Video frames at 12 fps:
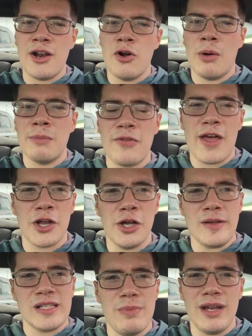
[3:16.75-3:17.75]
I know I'm not that
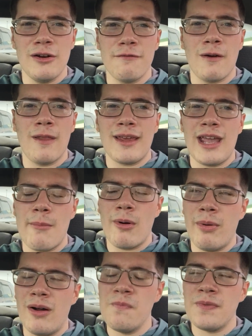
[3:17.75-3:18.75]
good at speaking in front of the
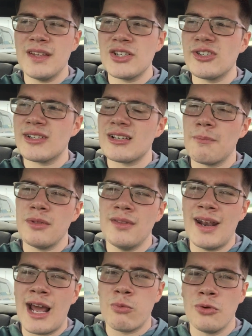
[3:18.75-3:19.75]
camera, but this is just
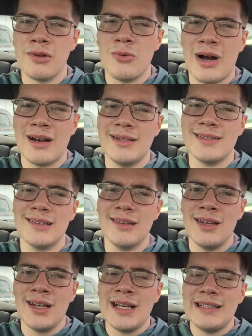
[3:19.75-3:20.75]
something that I really wanted
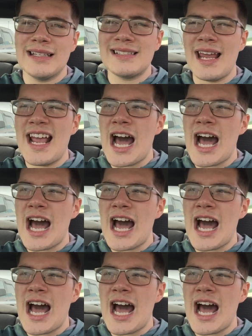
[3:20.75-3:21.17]
to say.